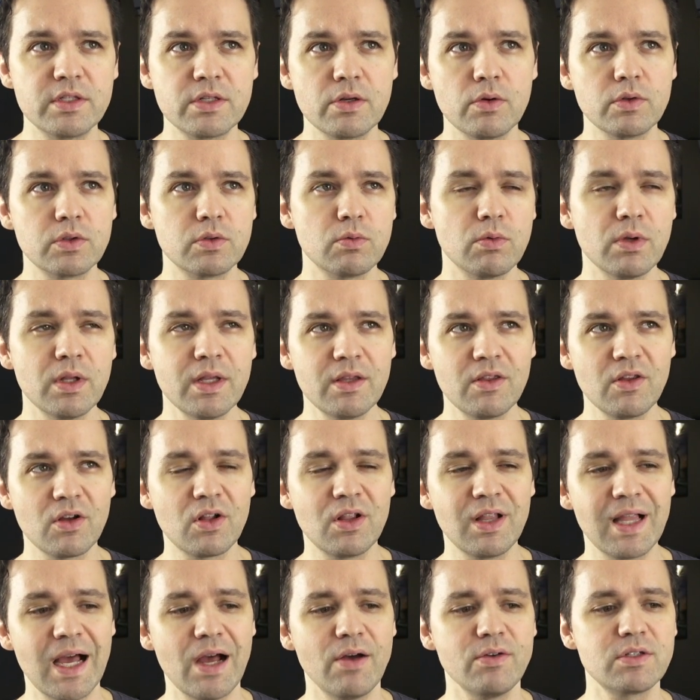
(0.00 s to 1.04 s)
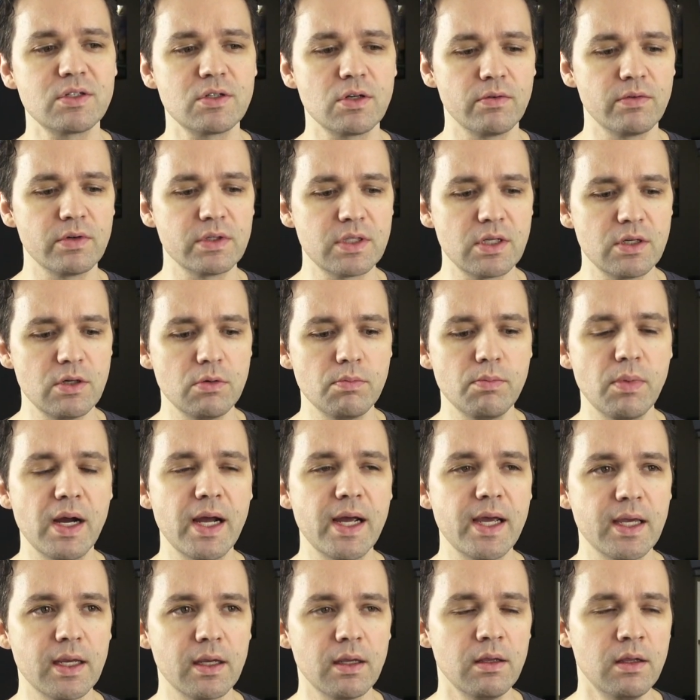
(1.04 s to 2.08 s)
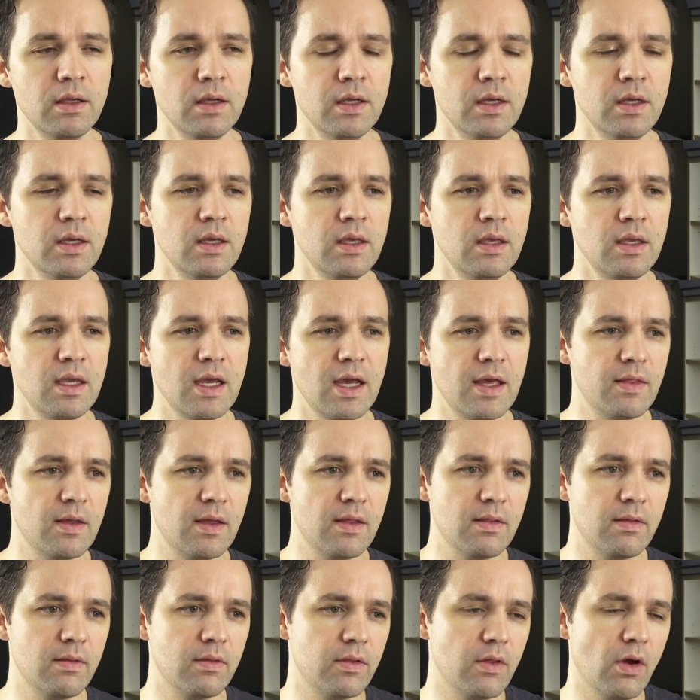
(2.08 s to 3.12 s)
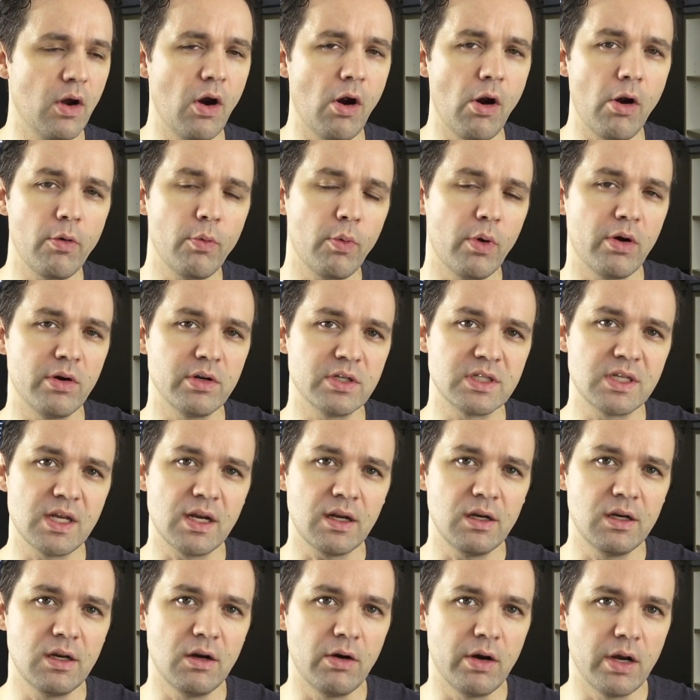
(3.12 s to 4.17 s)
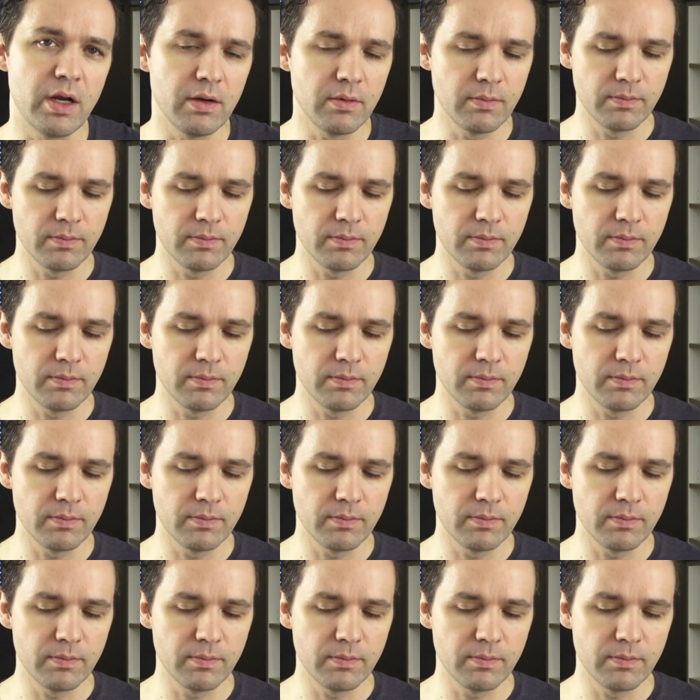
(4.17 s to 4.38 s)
So it's really the cloud service that you're buying. and then the hardware is secondary.